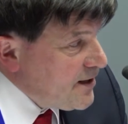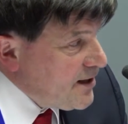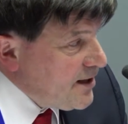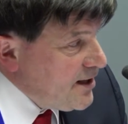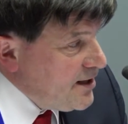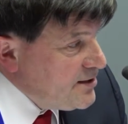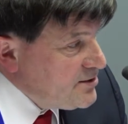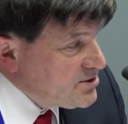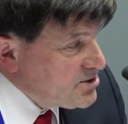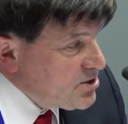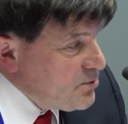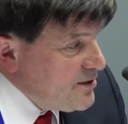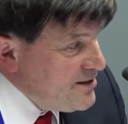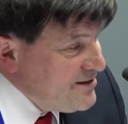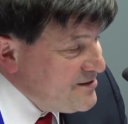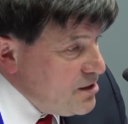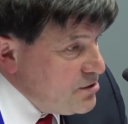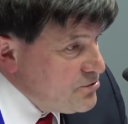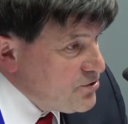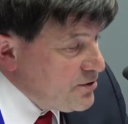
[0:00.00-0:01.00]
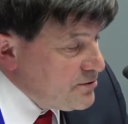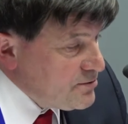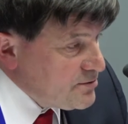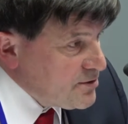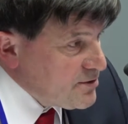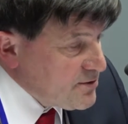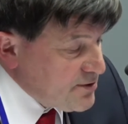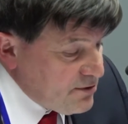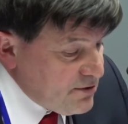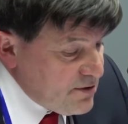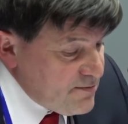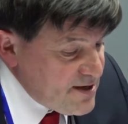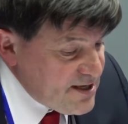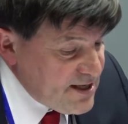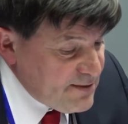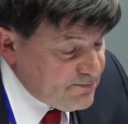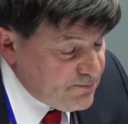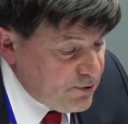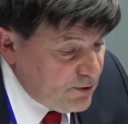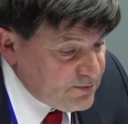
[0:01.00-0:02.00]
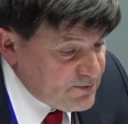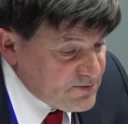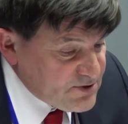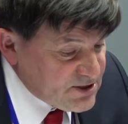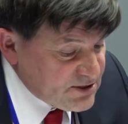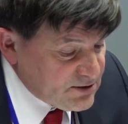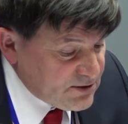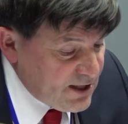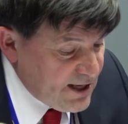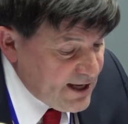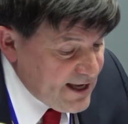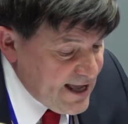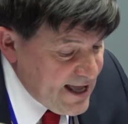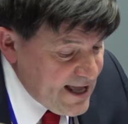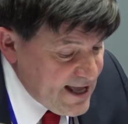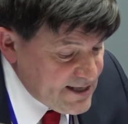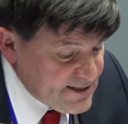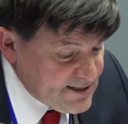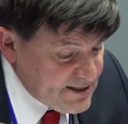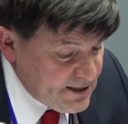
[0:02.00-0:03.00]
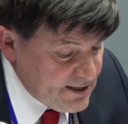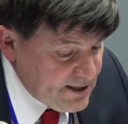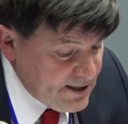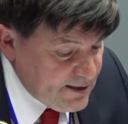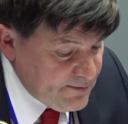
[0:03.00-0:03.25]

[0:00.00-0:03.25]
and so we know that there are many problems still lie ahead.